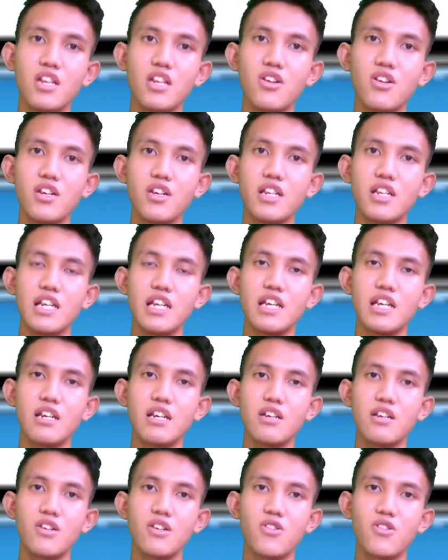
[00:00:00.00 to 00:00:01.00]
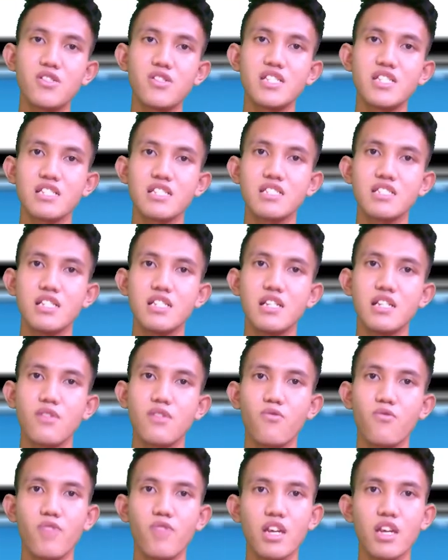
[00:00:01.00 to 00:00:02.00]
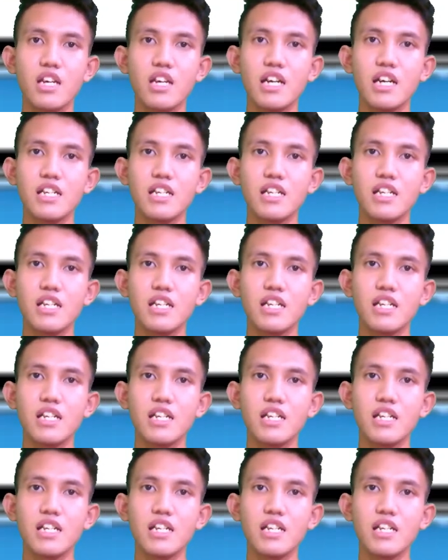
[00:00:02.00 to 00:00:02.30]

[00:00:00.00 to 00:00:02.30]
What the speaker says: since we not the conjunction,